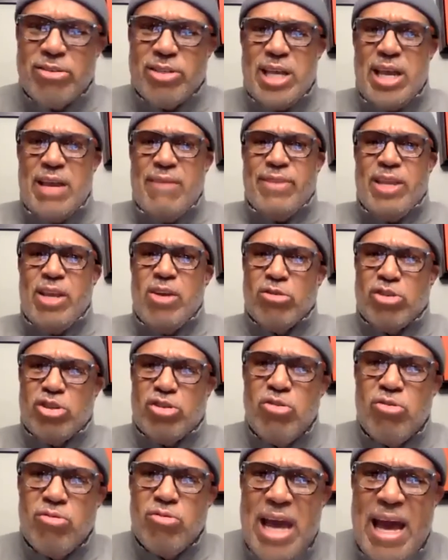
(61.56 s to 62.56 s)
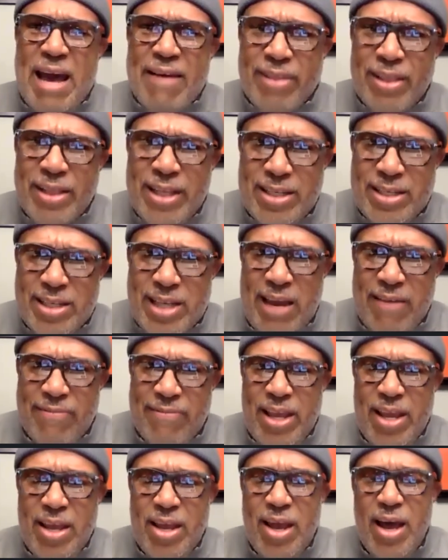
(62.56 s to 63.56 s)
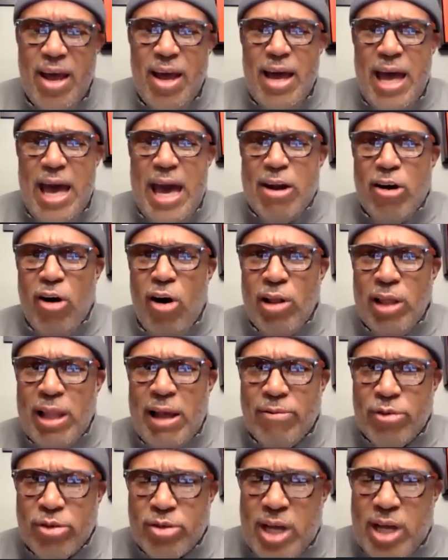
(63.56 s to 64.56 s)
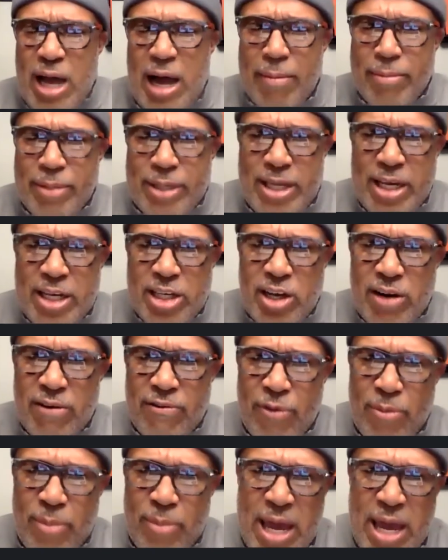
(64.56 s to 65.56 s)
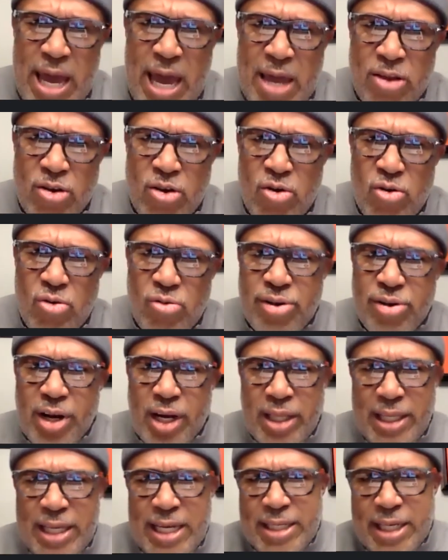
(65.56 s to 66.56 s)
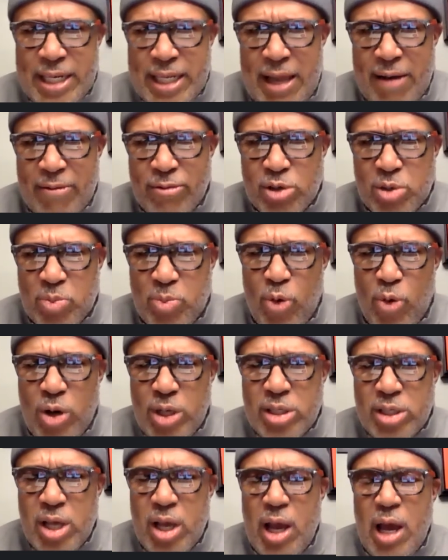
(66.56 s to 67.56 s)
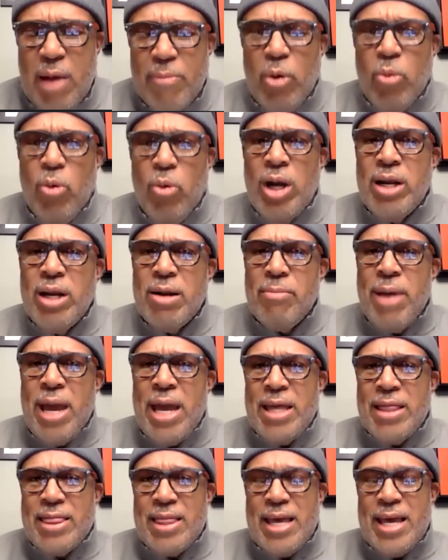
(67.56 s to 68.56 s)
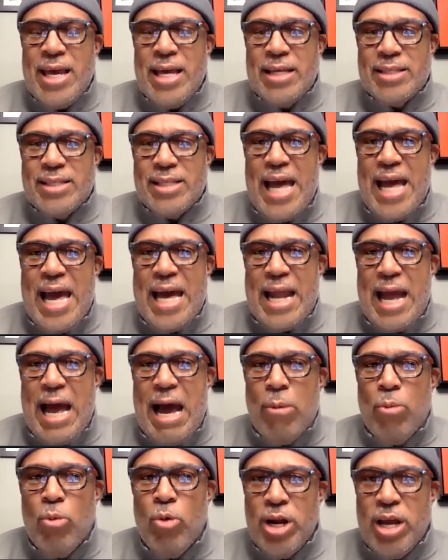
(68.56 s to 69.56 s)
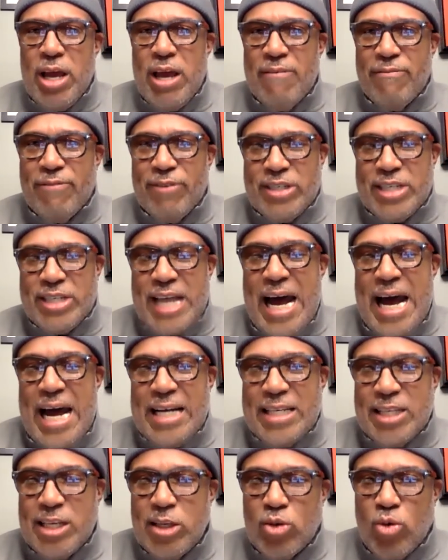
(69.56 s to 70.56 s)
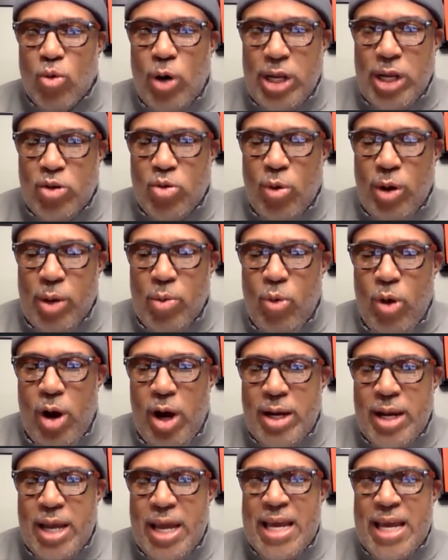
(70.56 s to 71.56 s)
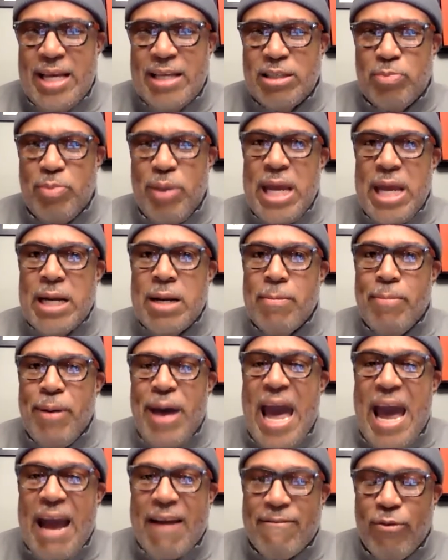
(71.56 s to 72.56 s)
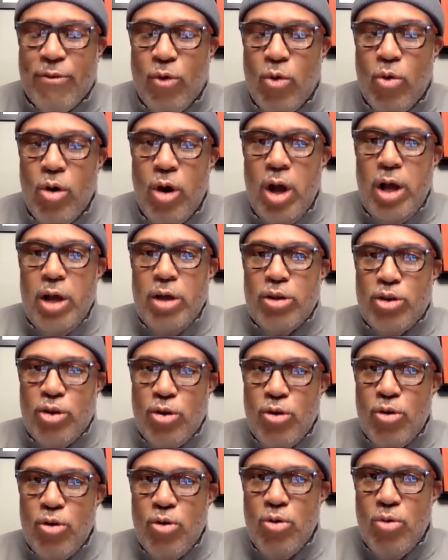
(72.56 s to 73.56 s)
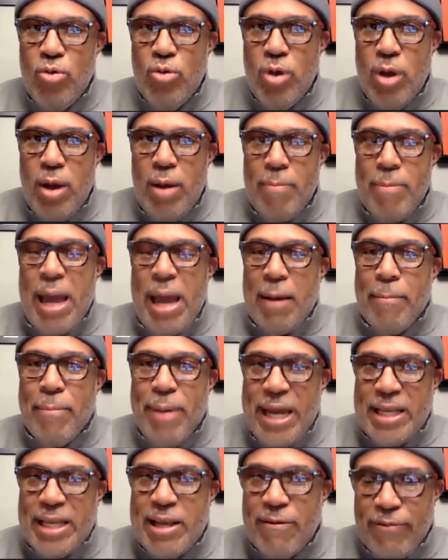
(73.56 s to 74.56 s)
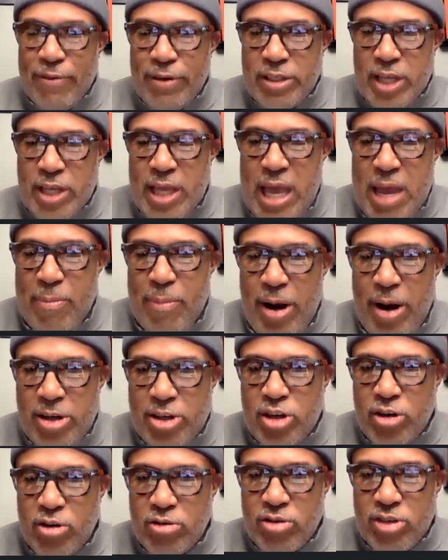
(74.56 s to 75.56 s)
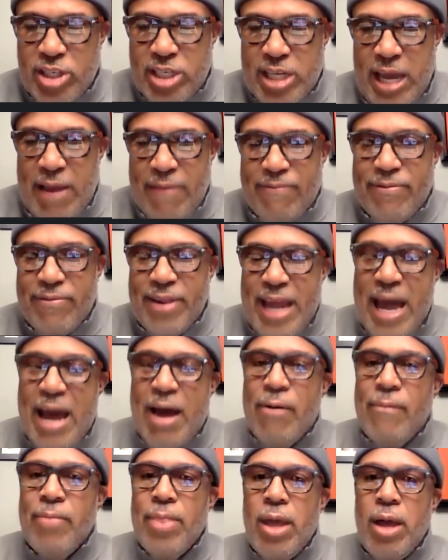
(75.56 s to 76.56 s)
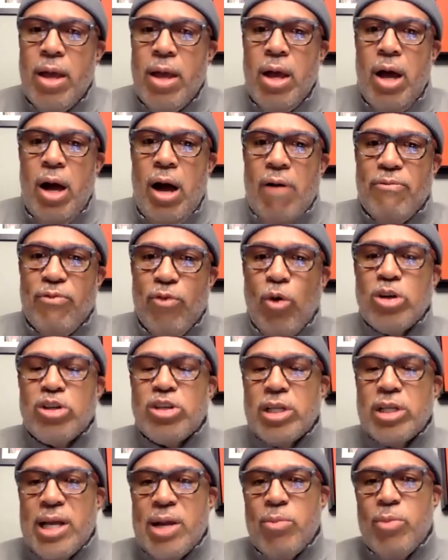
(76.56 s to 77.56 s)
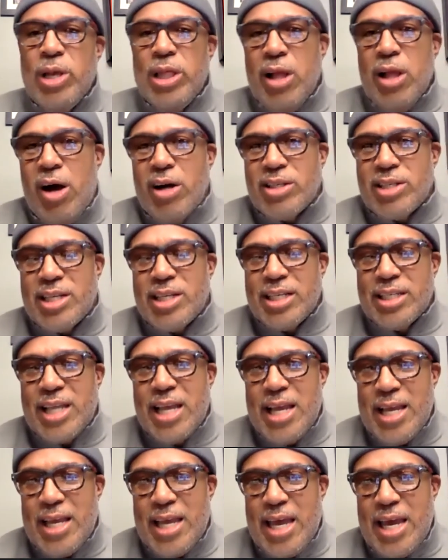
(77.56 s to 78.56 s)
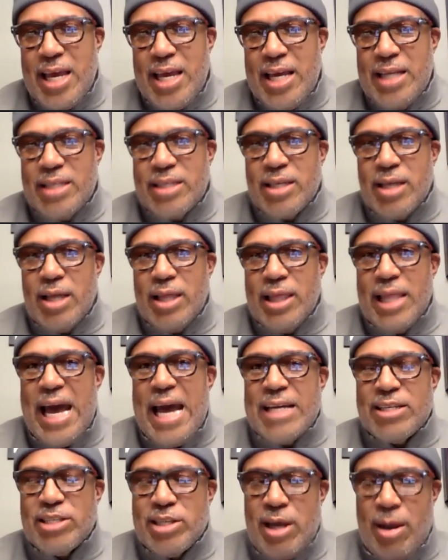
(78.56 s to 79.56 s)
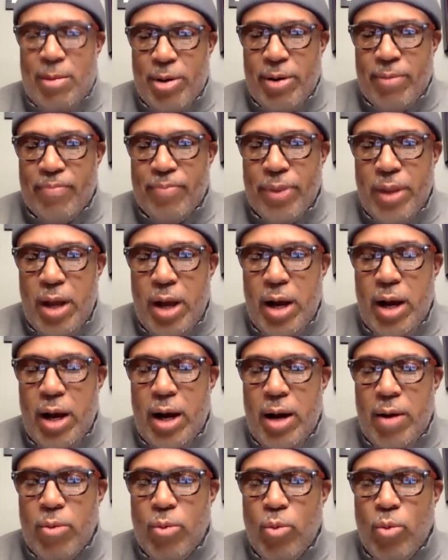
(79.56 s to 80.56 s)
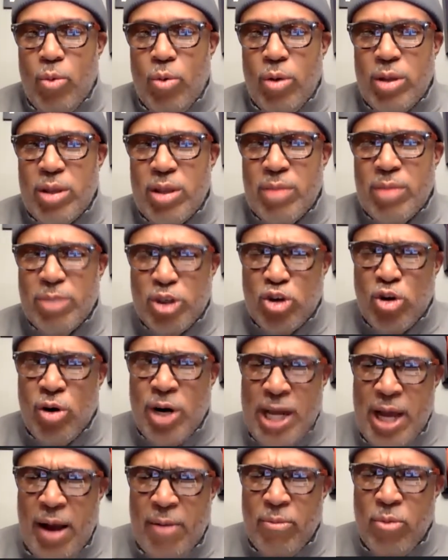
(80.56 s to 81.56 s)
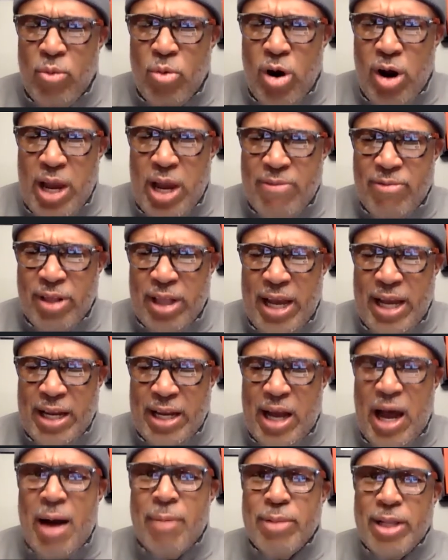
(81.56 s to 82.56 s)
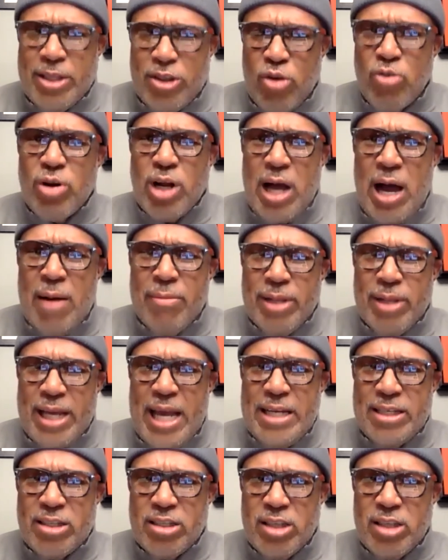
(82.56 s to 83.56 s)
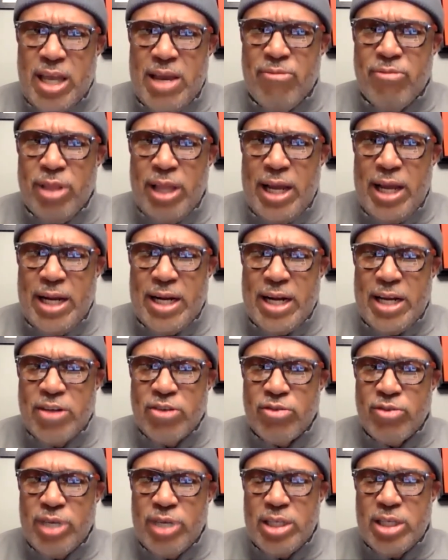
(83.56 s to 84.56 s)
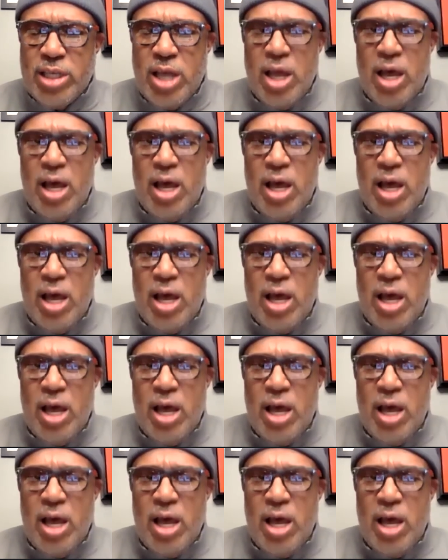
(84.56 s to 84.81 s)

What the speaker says: safety or student athlete safety at all levels of competition, from AAU to collegiate level sports. But one of the main things that I want to emphasize in 2021 is being impactful to make a big difference to keep our children safe. Now, unfortunately, we lost 16 kids last summer. The majority of them were heat-related, due to complications of heat-related injuries.